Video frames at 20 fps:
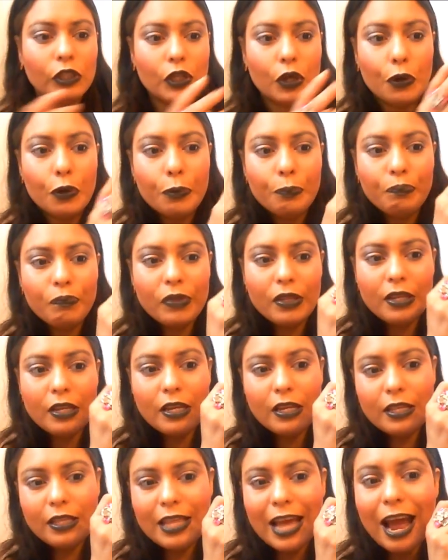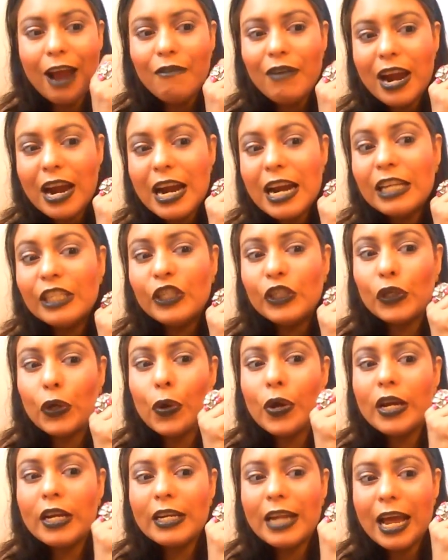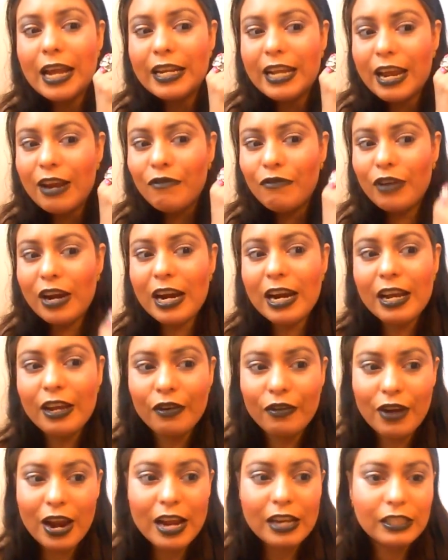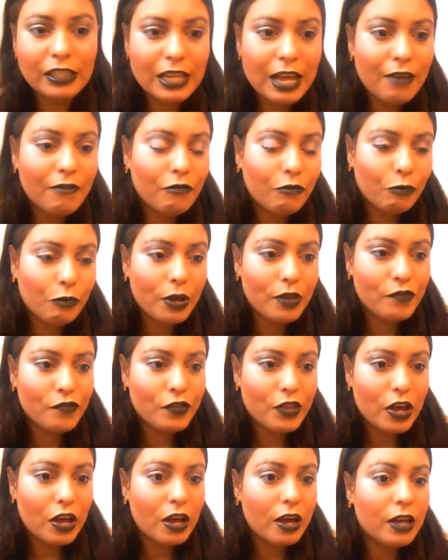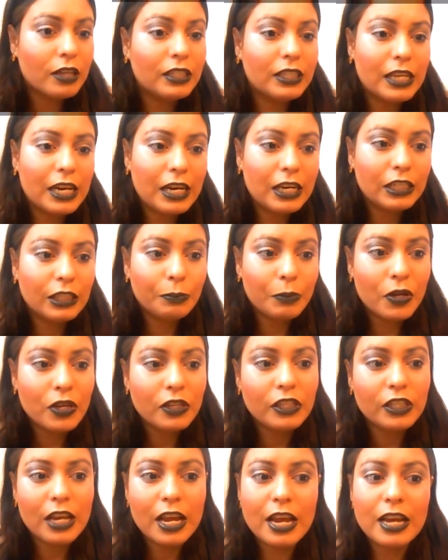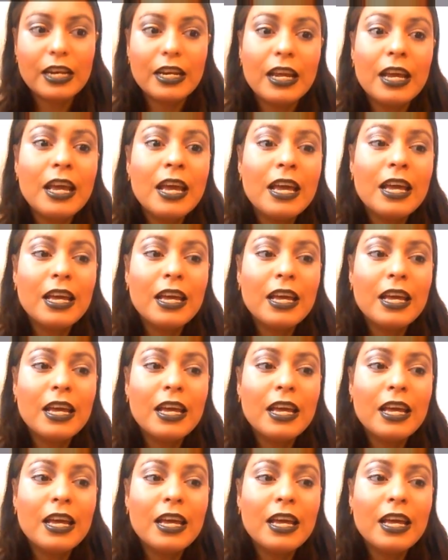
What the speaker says: So they're already showing that they're really creative with the Silisponge, and